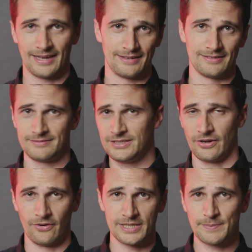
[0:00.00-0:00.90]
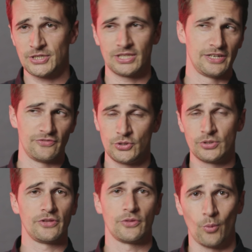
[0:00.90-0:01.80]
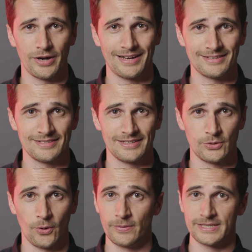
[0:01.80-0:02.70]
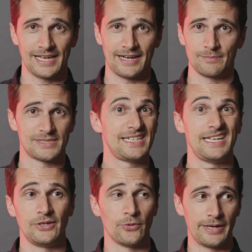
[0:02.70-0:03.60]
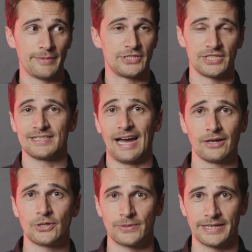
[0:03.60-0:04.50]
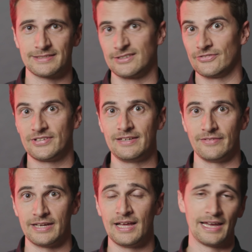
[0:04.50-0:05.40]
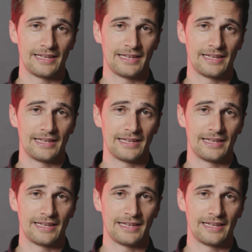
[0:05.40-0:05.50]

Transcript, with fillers: And, you know, especially if you're not the one editing, you always end up seeing your images uncorrected on T V.